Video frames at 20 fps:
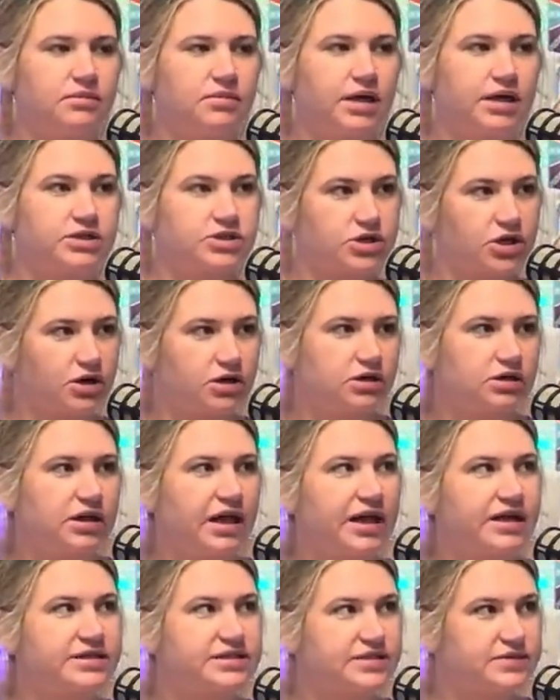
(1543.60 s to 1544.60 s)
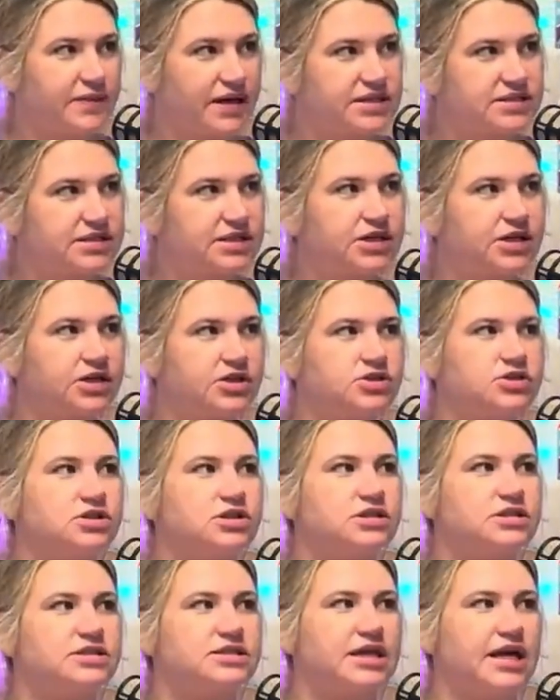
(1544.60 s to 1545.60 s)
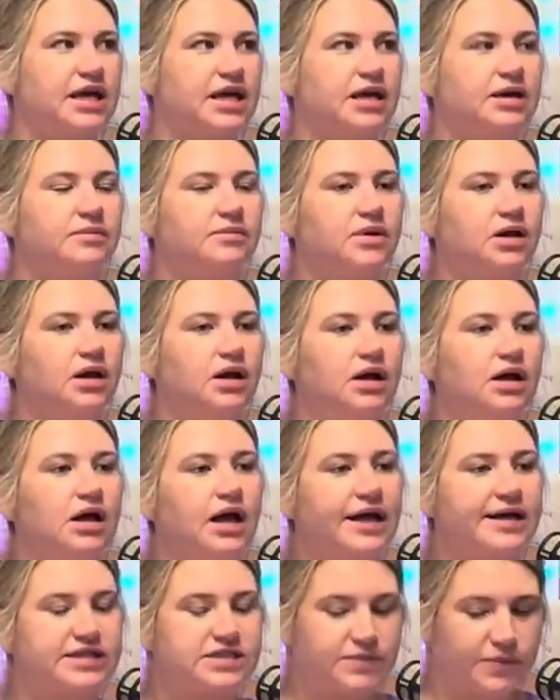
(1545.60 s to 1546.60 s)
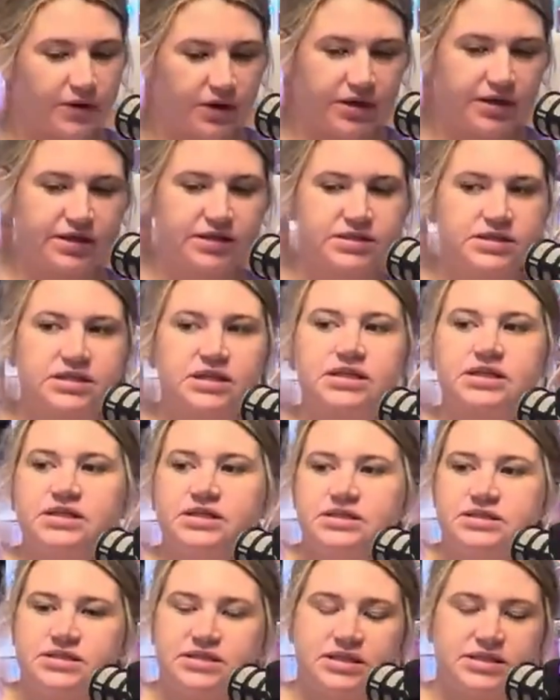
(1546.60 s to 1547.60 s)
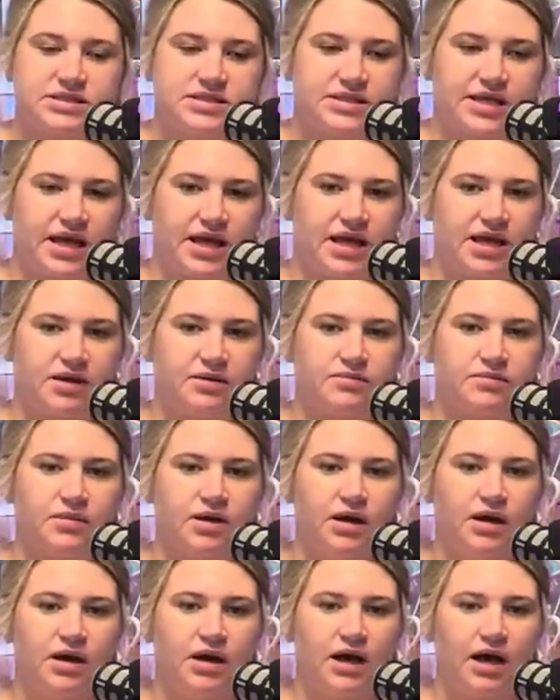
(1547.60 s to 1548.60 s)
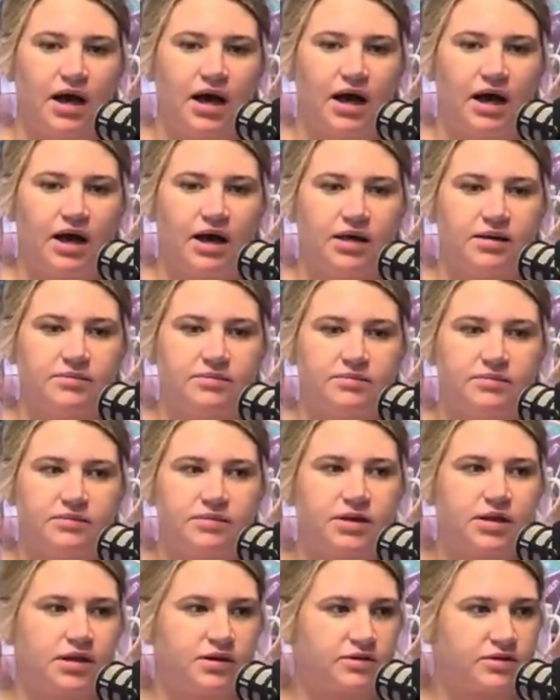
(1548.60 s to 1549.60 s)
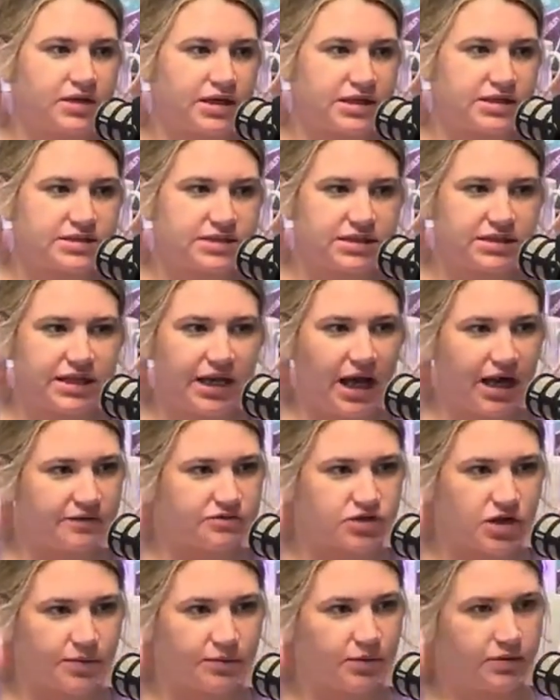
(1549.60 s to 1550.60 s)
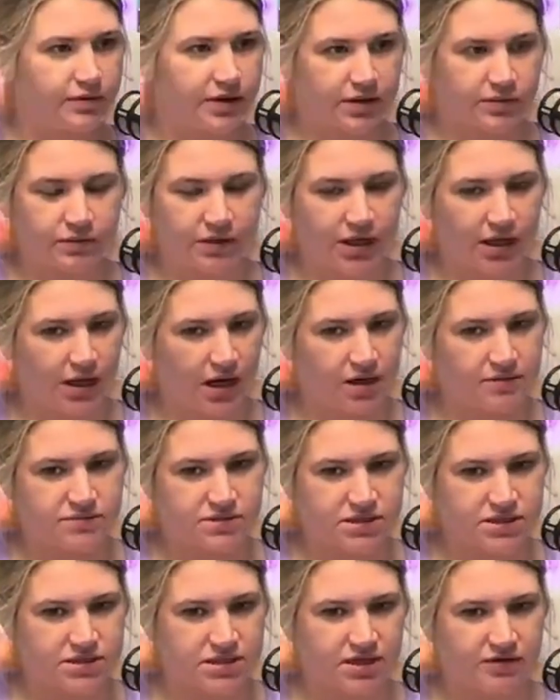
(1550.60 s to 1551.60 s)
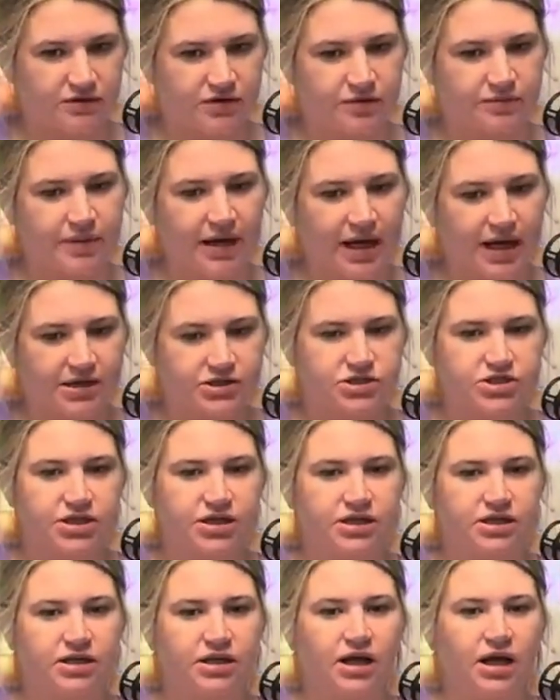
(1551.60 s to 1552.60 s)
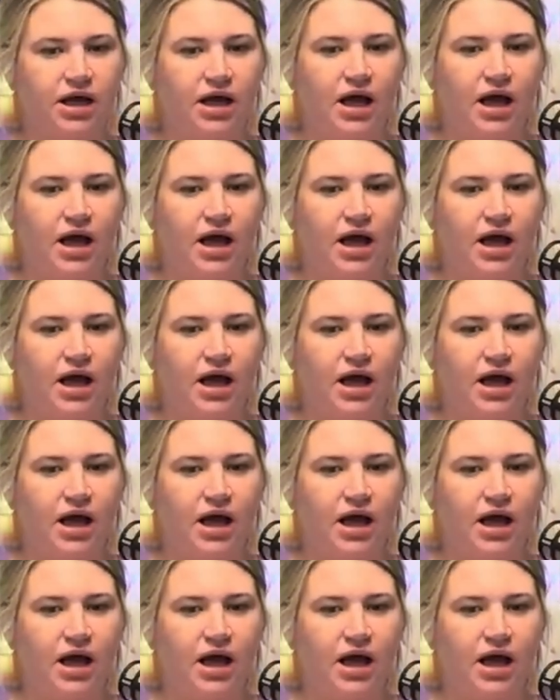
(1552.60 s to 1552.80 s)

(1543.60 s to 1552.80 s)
internalized message, the same experiences, the same, things that they have trouble with when it comes to self-compassion.